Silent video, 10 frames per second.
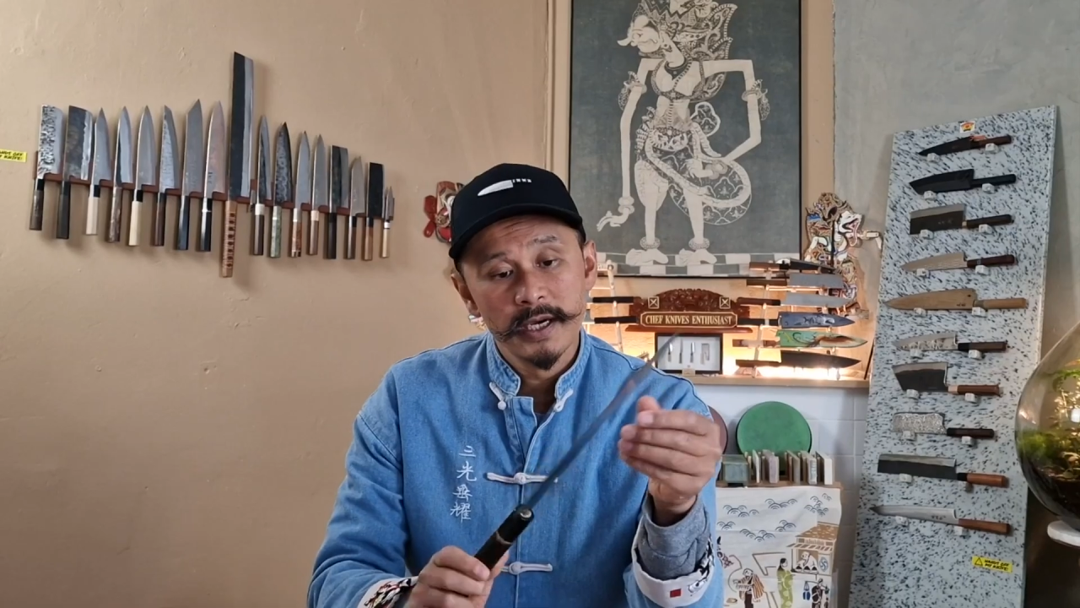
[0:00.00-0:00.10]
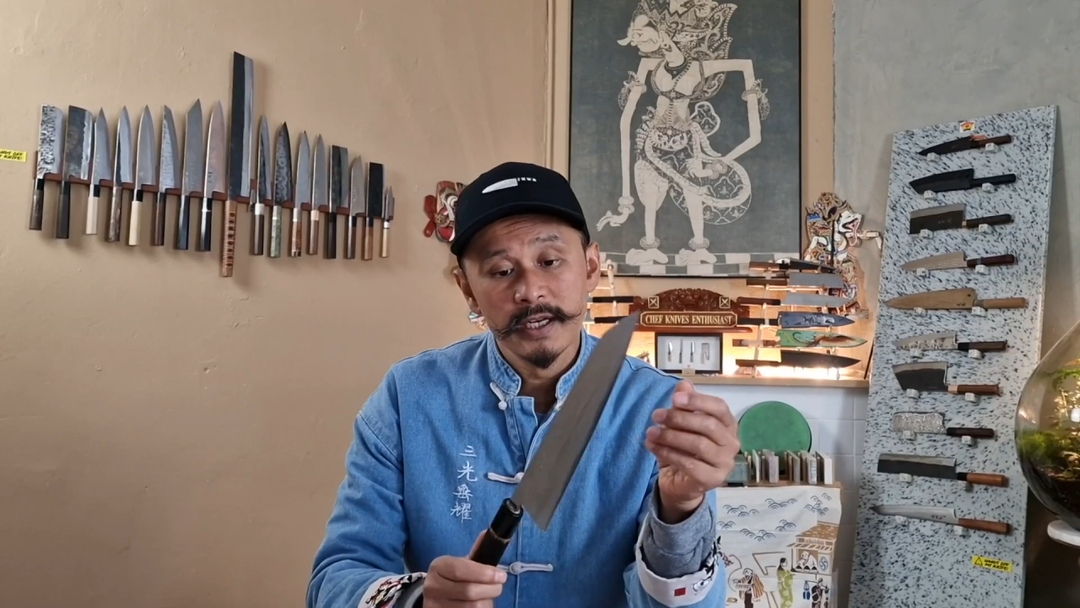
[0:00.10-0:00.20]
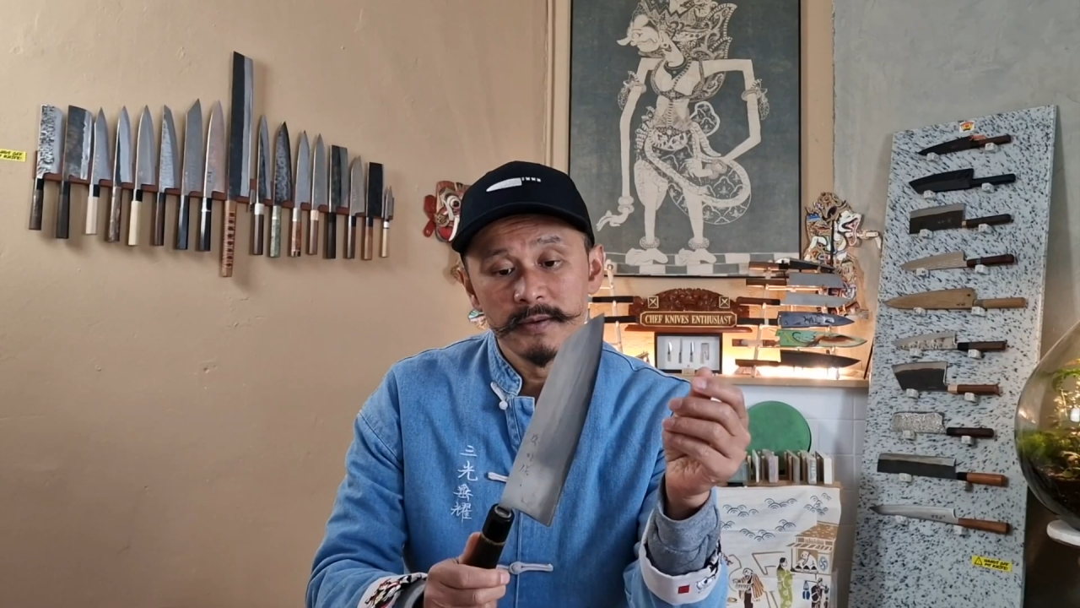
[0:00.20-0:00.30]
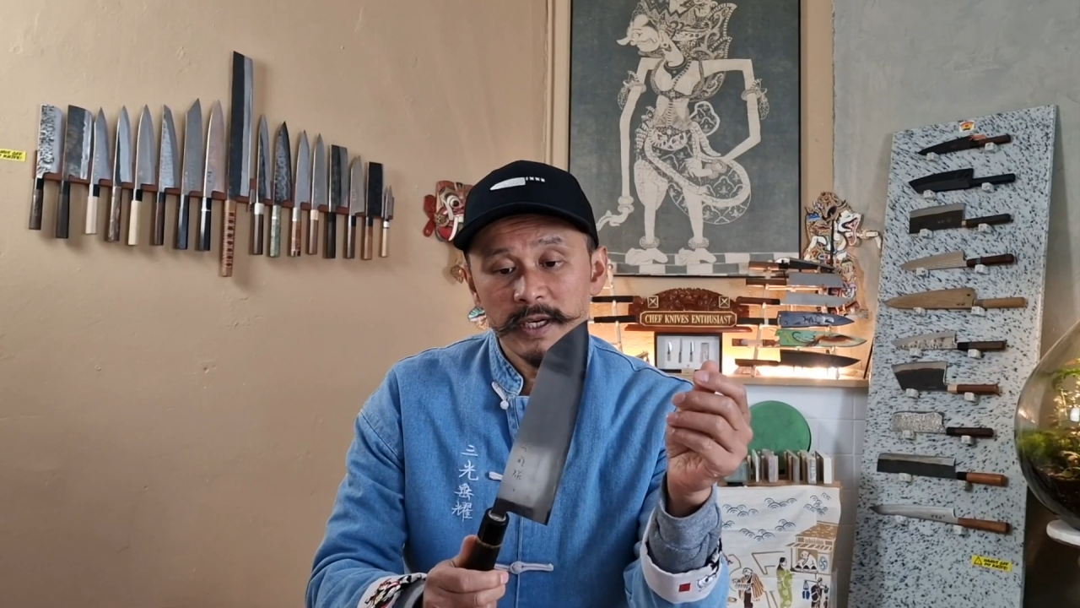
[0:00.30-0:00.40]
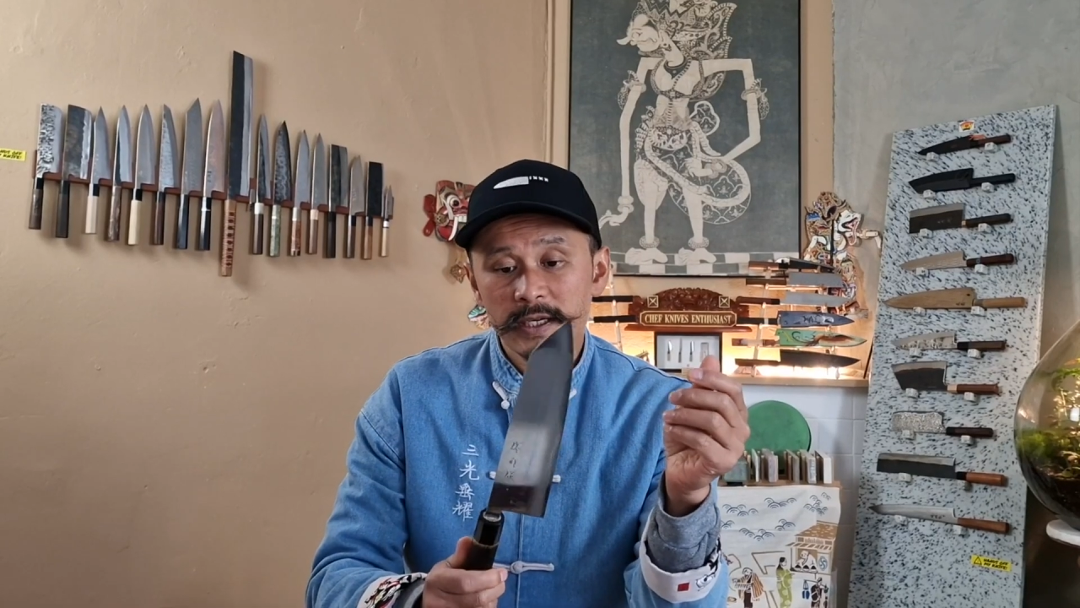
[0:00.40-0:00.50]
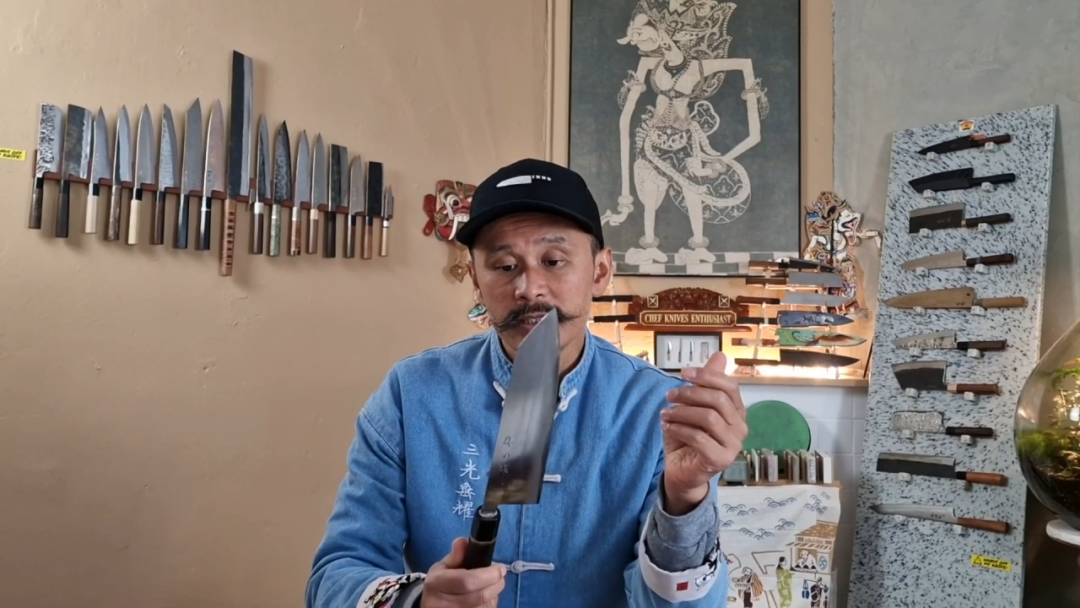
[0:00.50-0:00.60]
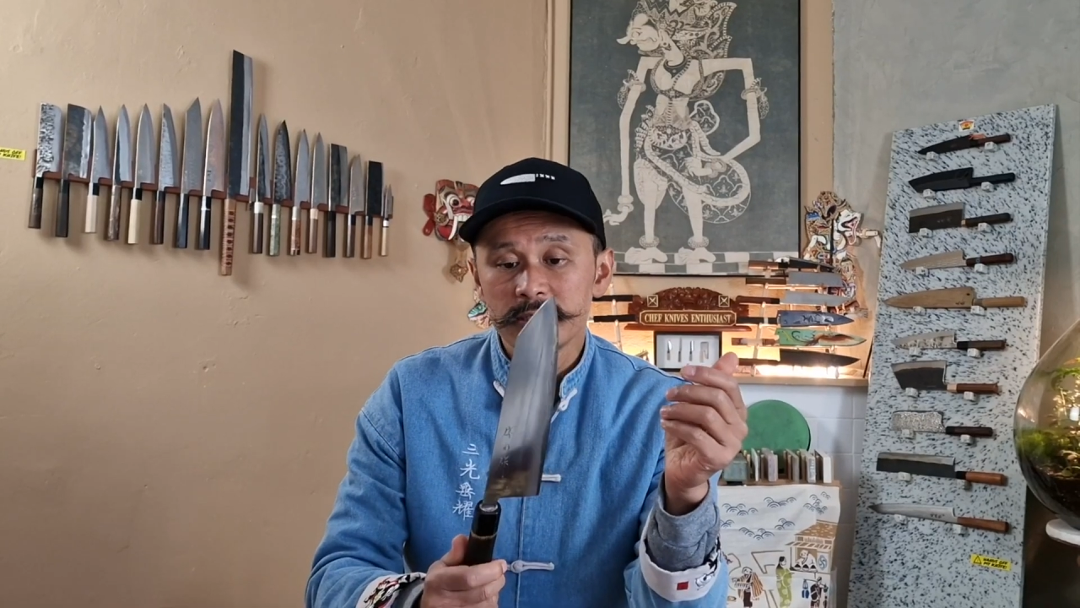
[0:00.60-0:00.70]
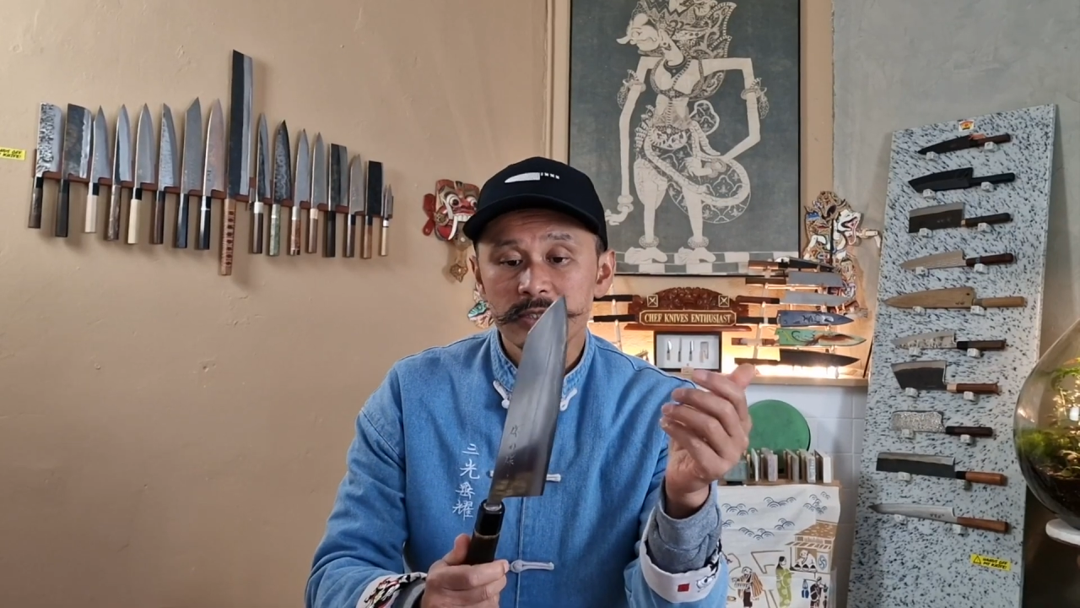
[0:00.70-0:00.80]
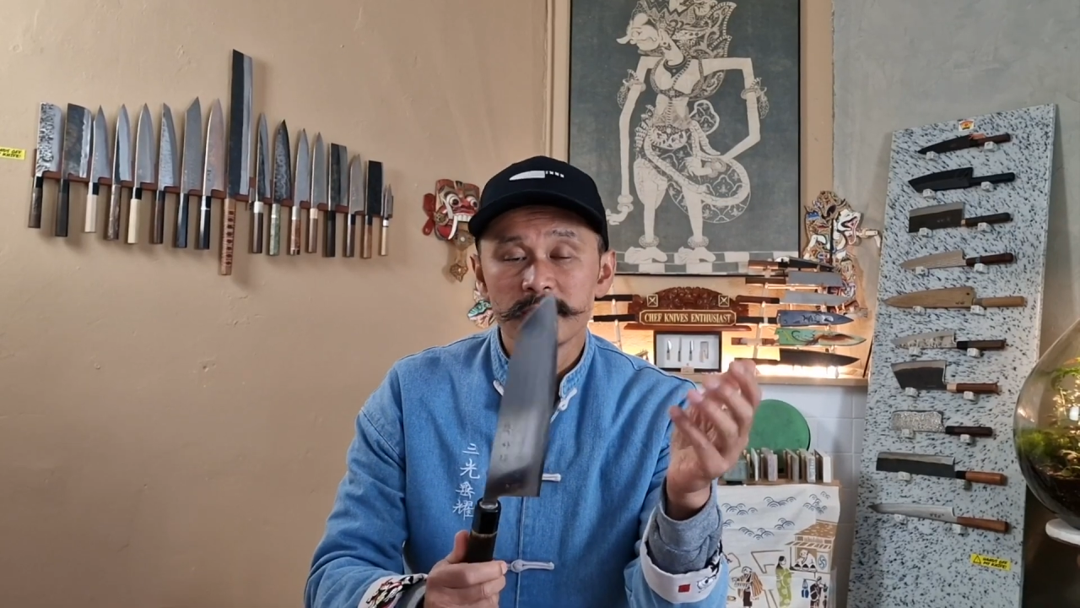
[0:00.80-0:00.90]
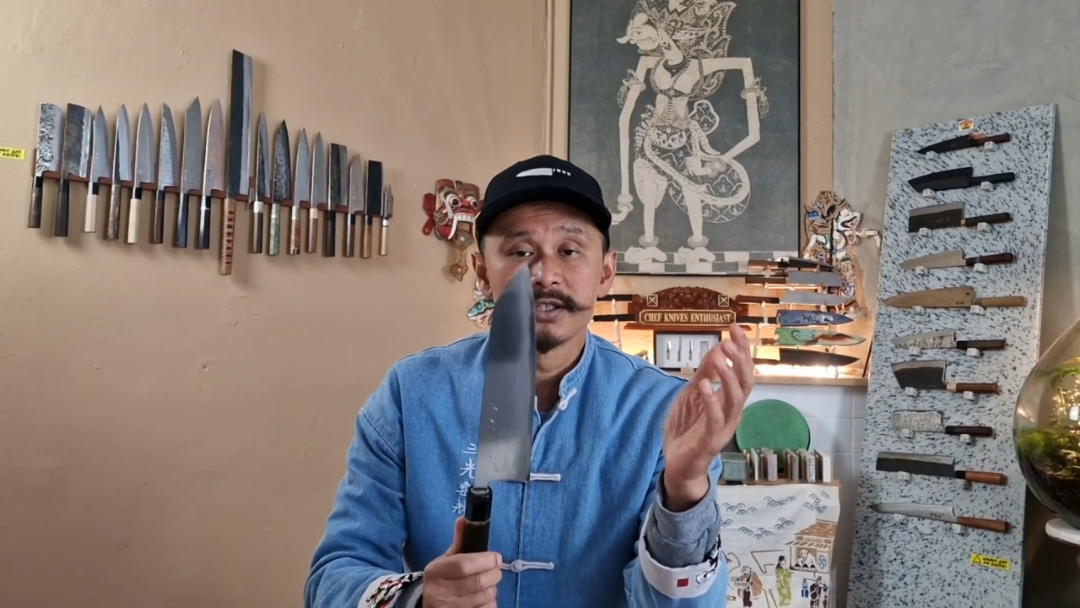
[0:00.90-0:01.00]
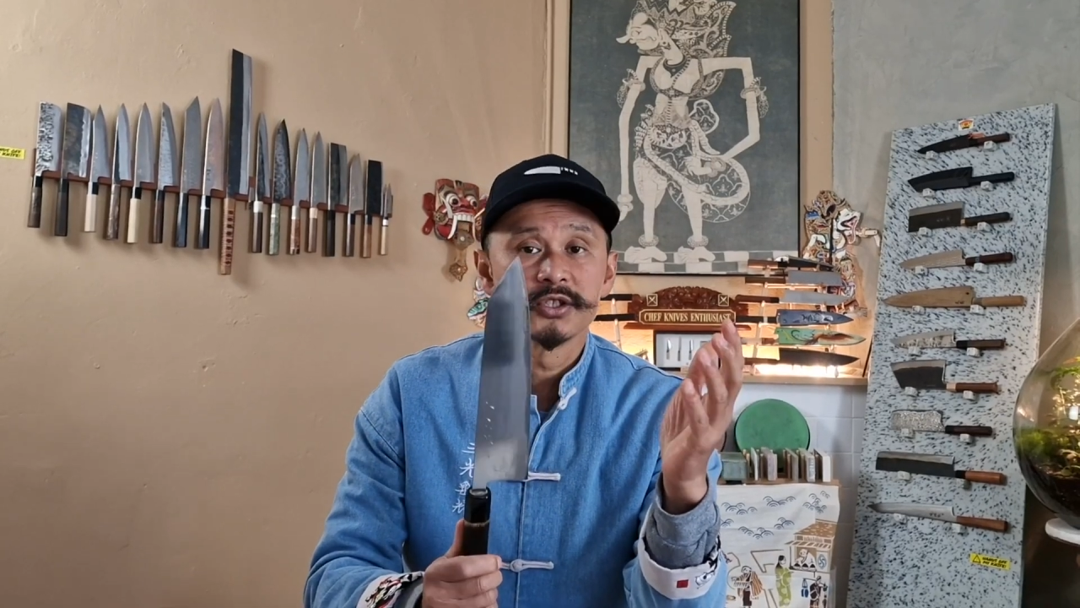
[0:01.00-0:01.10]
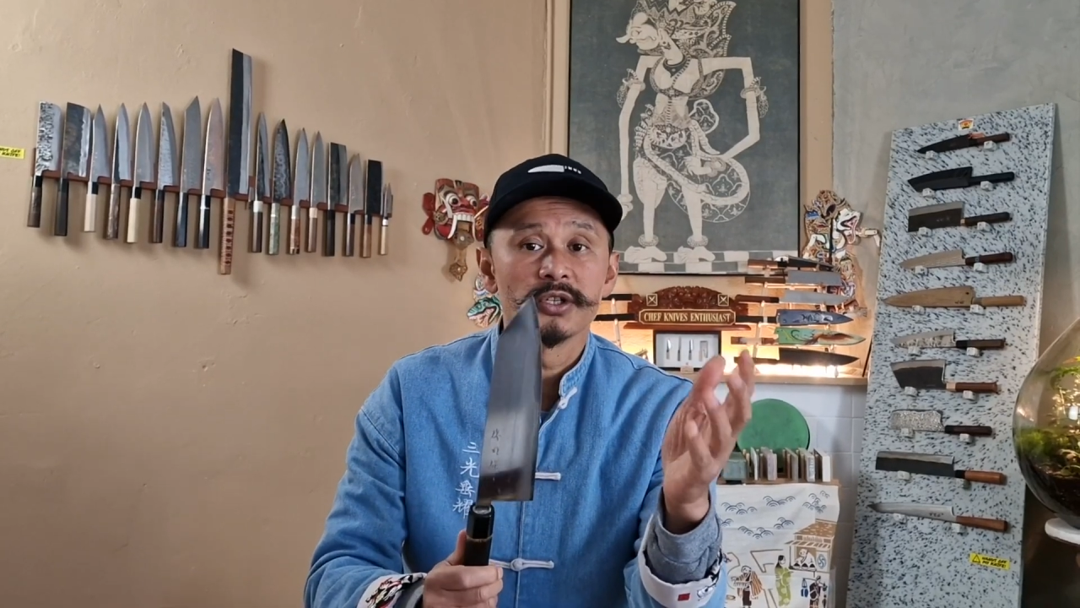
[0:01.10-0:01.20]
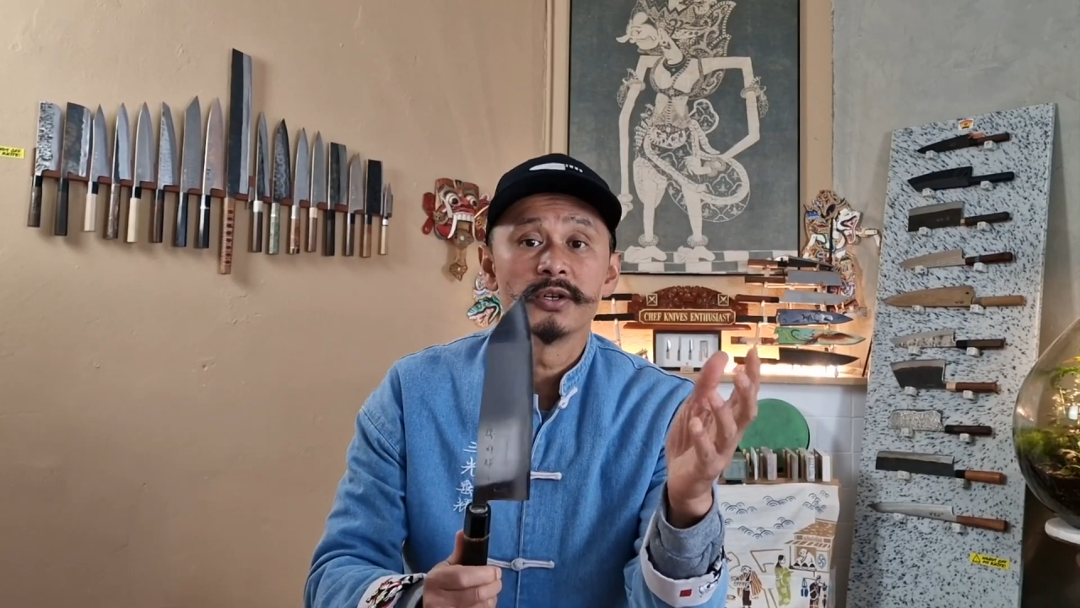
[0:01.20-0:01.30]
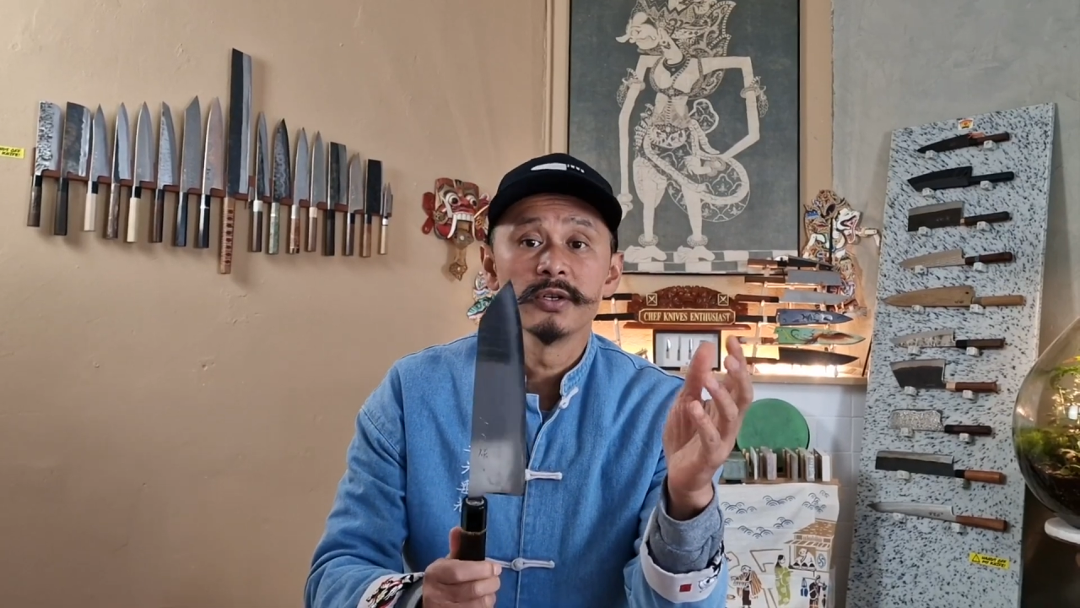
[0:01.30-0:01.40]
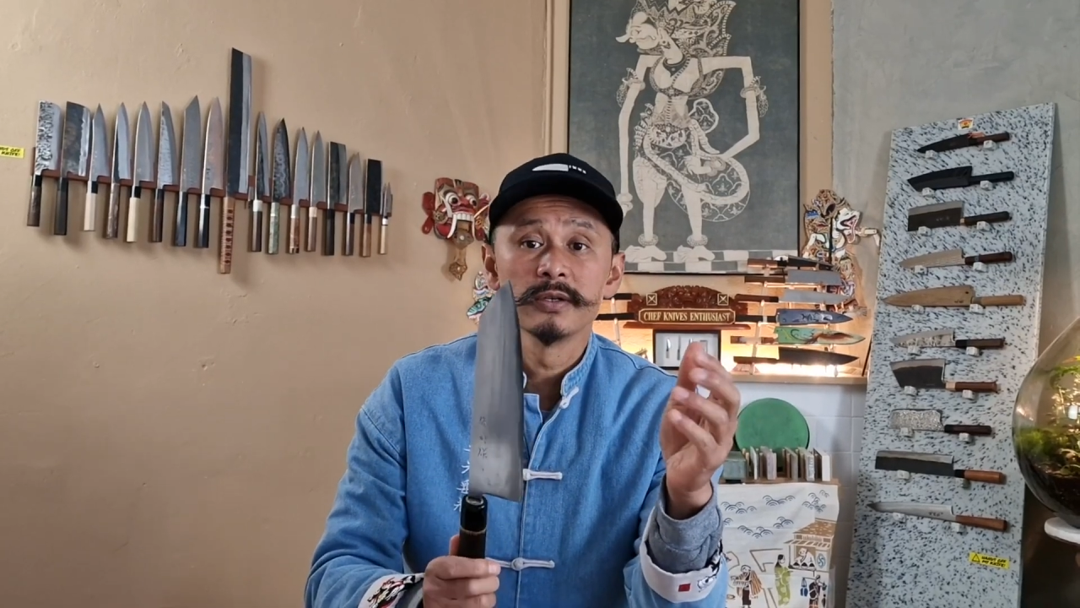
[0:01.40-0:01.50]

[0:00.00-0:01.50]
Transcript: Anyway, let's just show you